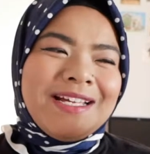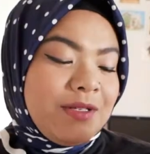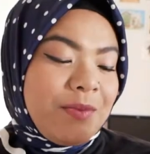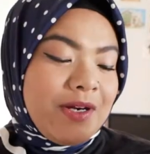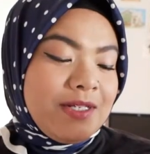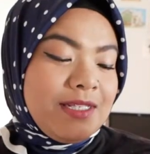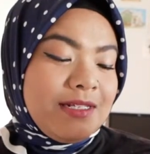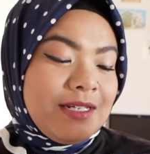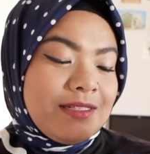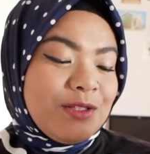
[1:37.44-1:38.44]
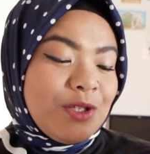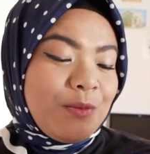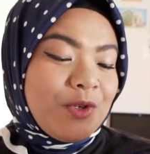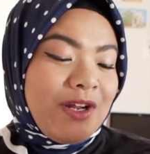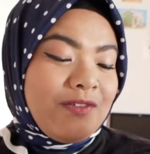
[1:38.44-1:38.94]
The Parisian doesn't
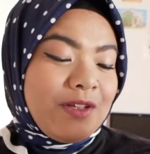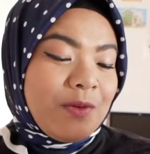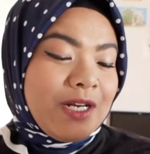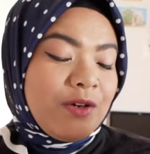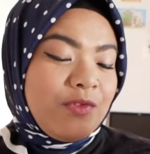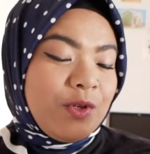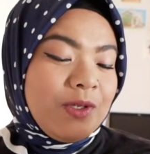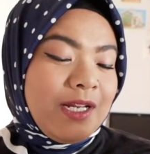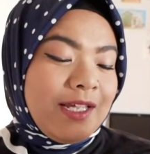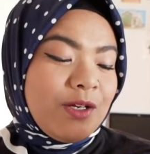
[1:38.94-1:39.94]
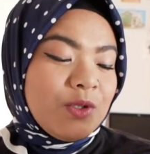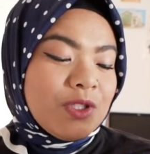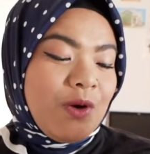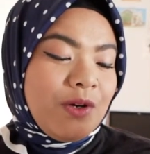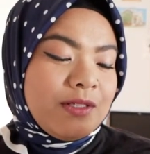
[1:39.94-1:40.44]
stop driving when her fuel light
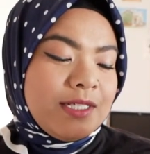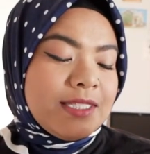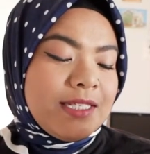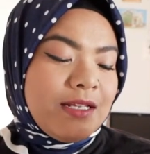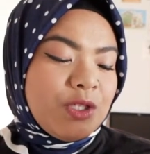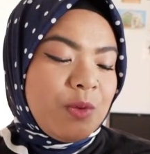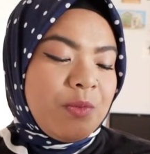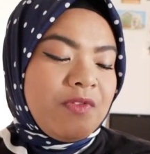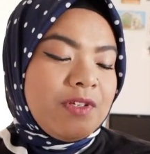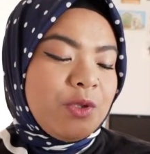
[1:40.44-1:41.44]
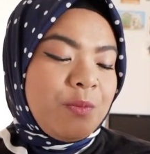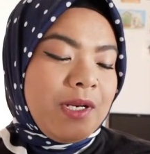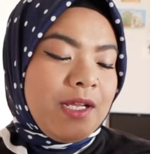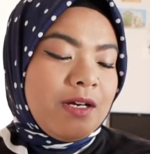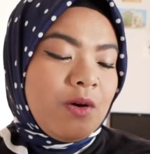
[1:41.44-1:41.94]
goes on. Instead, she prefers to
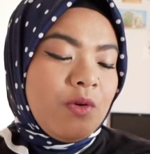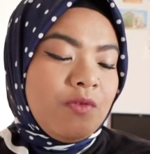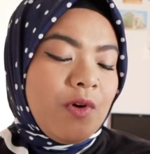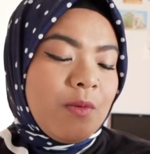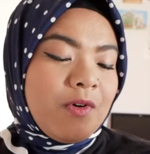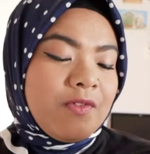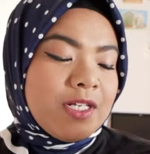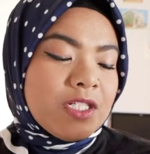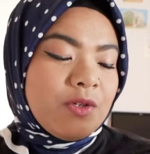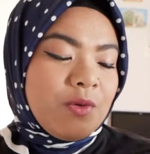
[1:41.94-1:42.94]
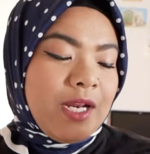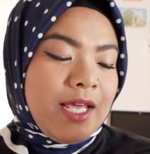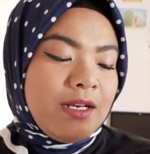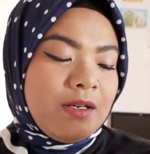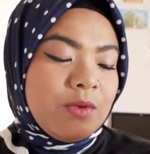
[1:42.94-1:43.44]
play her own form of Russian
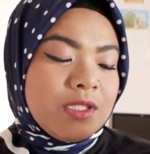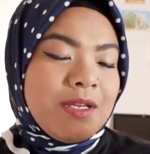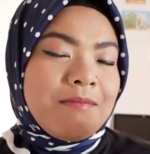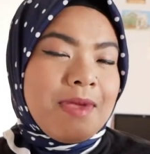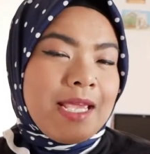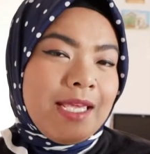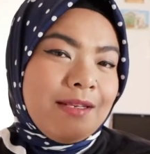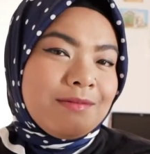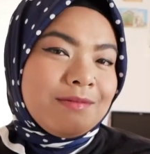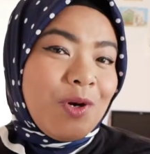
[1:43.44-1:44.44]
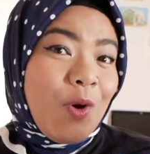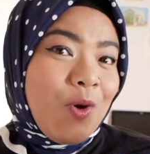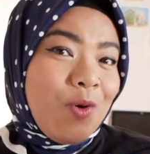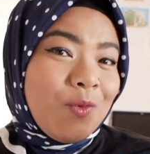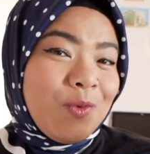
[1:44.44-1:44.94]
roulette. Will she make it
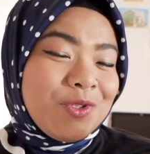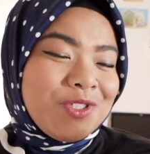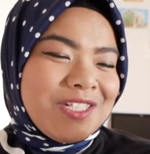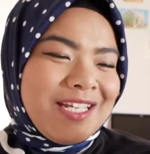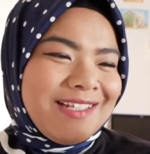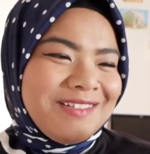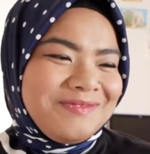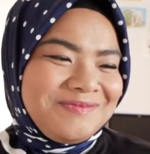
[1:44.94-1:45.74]
or won't she?